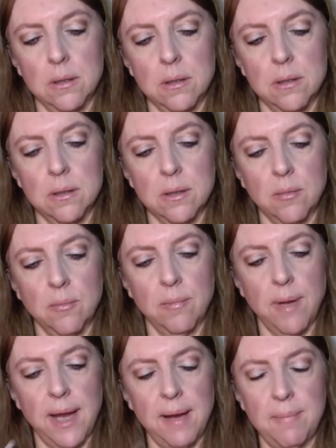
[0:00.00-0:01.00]
So
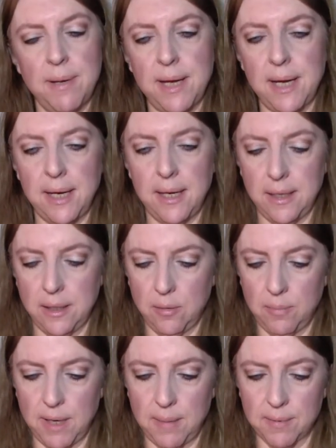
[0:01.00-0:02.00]
maybe you'll
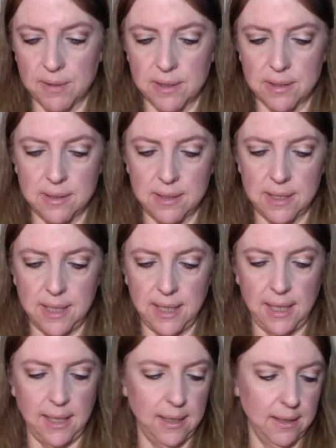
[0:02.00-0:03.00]
be able to
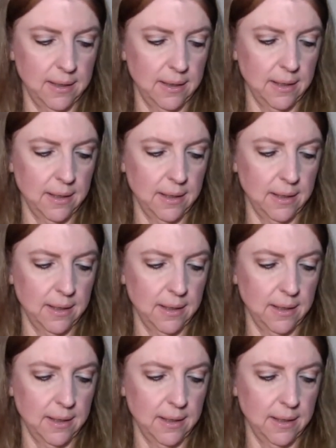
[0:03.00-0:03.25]
see